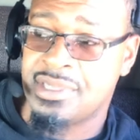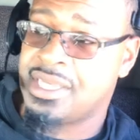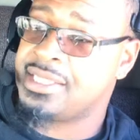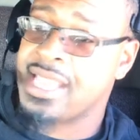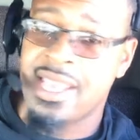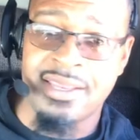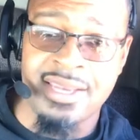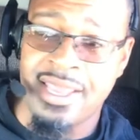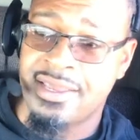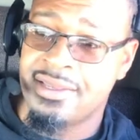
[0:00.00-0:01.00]
Cause they
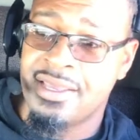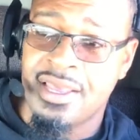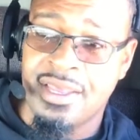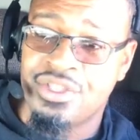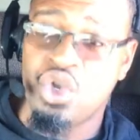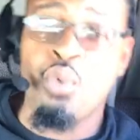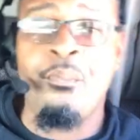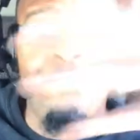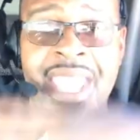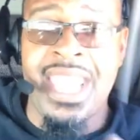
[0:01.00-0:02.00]
to
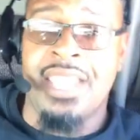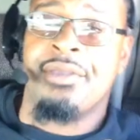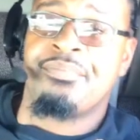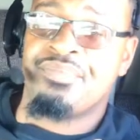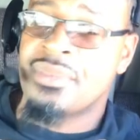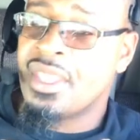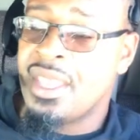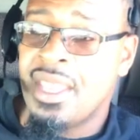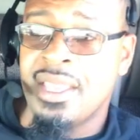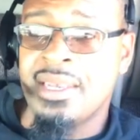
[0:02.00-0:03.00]
me,
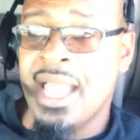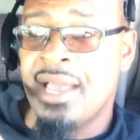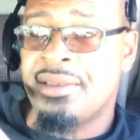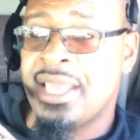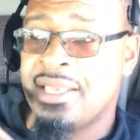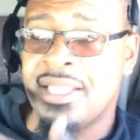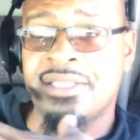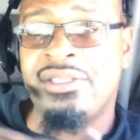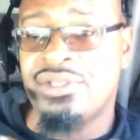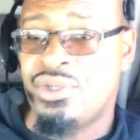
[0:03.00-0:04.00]
now
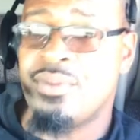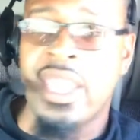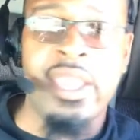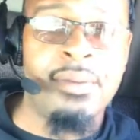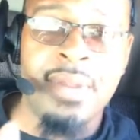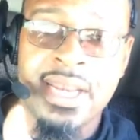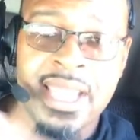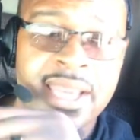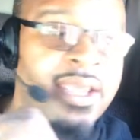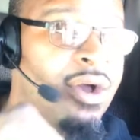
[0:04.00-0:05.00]
that's just to me. Everybody
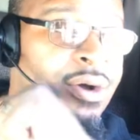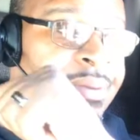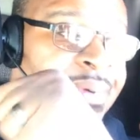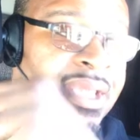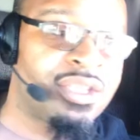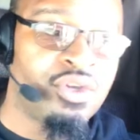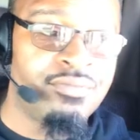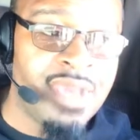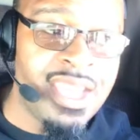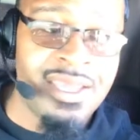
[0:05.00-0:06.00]
got their own opinion. To
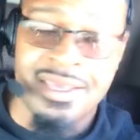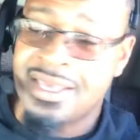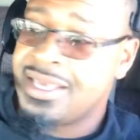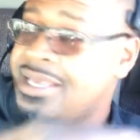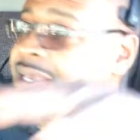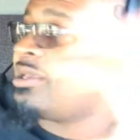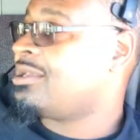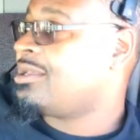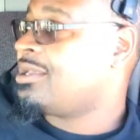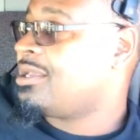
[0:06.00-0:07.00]
me,
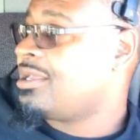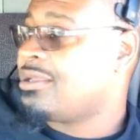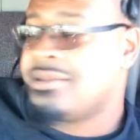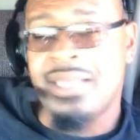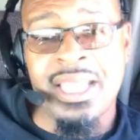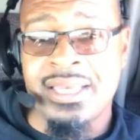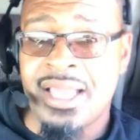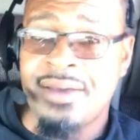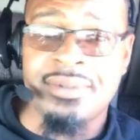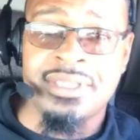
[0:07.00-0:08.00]
they
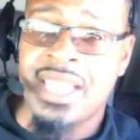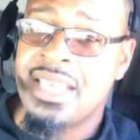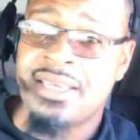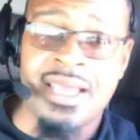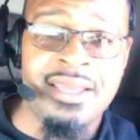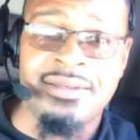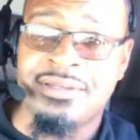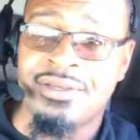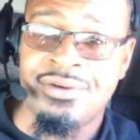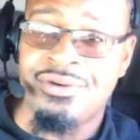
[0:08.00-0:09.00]
numbers ain't nothing
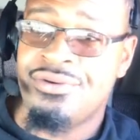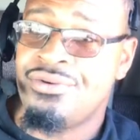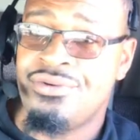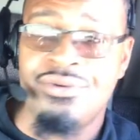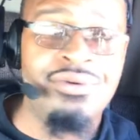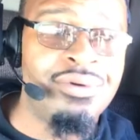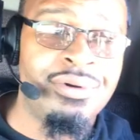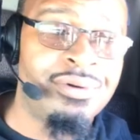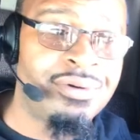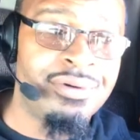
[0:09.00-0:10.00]
to.
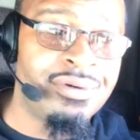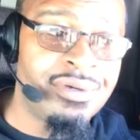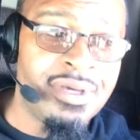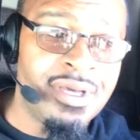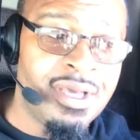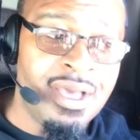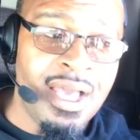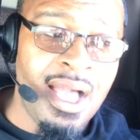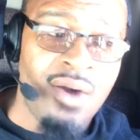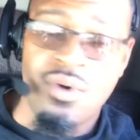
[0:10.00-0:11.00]

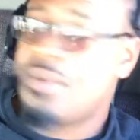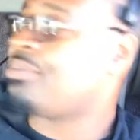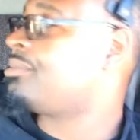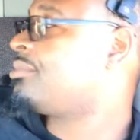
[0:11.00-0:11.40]
I won't.